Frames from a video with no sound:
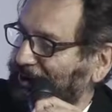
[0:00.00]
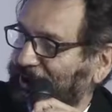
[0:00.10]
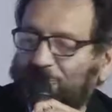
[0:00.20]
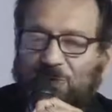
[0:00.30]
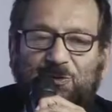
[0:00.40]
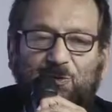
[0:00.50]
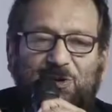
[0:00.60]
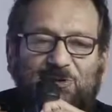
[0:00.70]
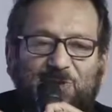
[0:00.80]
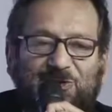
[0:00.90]
That's why the
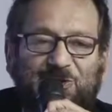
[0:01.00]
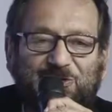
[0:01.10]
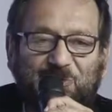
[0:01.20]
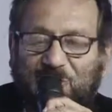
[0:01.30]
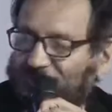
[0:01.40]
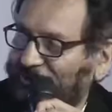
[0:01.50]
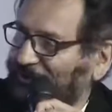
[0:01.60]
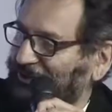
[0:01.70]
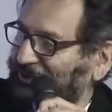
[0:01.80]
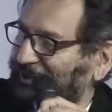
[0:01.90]
world's best cosmologists
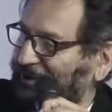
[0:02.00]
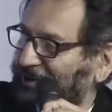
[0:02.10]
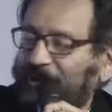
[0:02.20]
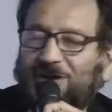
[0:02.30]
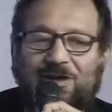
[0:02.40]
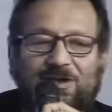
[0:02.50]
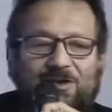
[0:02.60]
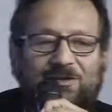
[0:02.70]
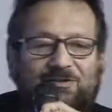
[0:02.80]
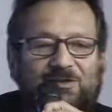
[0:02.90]
are there.
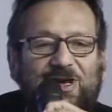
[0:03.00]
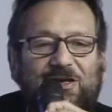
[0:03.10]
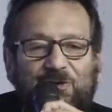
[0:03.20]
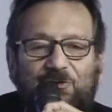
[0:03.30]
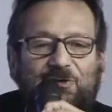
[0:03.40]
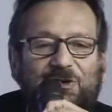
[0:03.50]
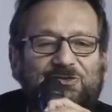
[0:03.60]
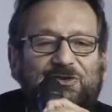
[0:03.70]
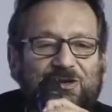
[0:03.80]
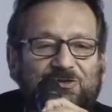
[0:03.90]
There's an idea of
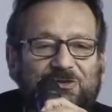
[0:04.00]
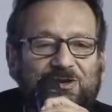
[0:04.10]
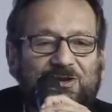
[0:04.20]
craziness.